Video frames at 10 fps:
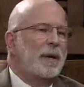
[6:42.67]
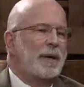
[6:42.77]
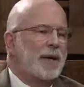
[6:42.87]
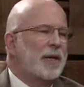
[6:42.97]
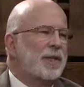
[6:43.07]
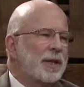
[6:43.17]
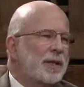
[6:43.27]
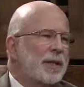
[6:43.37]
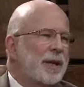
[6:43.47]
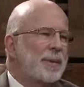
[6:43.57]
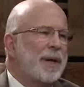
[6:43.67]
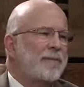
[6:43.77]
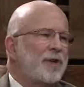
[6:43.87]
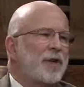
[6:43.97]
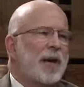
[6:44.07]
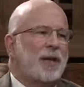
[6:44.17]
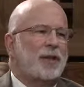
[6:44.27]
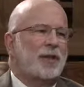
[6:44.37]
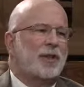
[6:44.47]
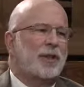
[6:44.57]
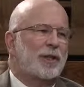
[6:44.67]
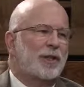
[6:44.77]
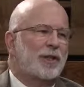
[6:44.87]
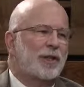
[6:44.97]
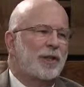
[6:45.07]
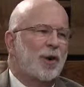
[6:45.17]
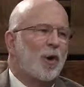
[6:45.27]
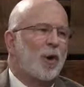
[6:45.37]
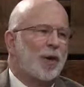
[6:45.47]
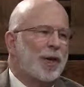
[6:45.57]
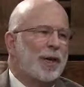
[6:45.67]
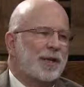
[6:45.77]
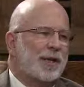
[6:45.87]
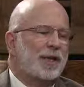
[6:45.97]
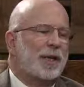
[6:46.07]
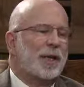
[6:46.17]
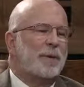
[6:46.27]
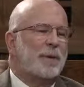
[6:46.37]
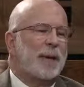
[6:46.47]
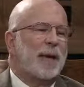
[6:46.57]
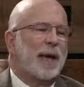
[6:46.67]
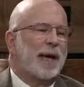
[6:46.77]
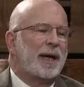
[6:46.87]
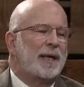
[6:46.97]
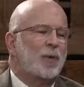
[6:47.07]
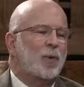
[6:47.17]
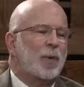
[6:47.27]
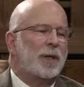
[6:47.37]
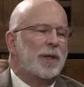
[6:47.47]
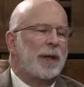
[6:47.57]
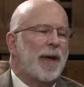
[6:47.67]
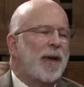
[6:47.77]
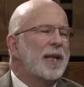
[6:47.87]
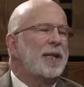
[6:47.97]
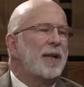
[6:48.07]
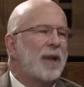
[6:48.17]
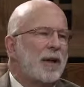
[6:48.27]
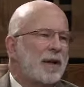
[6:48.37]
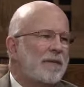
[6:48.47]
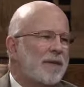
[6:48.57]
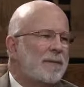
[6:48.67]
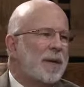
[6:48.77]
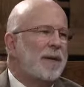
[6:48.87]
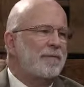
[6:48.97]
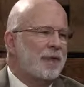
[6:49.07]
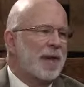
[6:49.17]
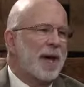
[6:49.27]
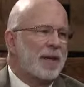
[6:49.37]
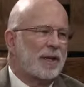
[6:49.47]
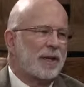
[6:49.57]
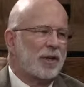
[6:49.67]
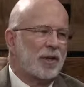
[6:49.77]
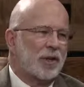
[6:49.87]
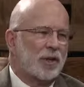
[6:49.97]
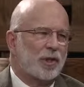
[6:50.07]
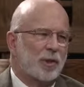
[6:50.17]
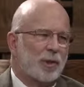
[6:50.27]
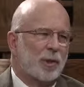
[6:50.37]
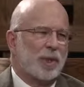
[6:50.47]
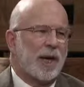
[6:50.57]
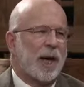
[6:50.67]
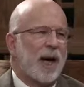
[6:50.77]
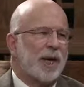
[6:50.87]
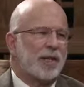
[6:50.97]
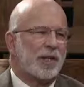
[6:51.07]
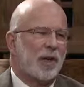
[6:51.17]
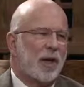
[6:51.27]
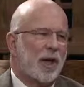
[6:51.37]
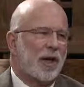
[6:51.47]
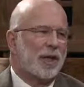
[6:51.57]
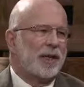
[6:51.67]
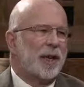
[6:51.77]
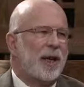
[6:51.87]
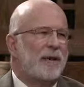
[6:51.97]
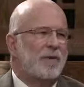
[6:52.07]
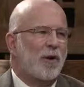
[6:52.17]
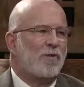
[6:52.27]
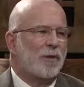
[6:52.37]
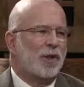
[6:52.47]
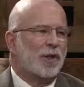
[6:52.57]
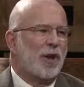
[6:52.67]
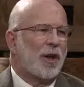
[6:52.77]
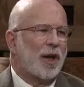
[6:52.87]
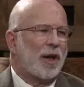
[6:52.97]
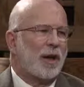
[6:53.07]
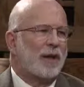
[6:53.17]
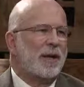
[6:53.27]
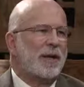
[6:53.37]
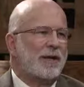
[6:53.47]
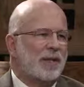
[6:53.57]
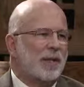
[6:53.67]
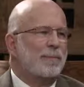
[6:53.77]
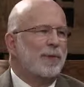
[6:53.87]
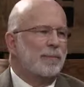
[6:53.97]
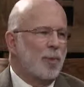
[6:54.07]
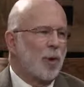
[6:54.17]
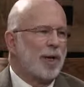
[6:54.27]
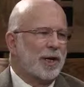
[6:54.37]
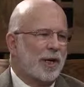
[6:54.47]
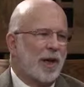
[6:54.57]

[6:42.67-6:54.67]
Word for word: it doesn't. I mean, if you take the, the, the, whole things, it's a little bit like would the canon law of the medieval Catholic Church, which right. was the highest law that kind of oversaw some subordinate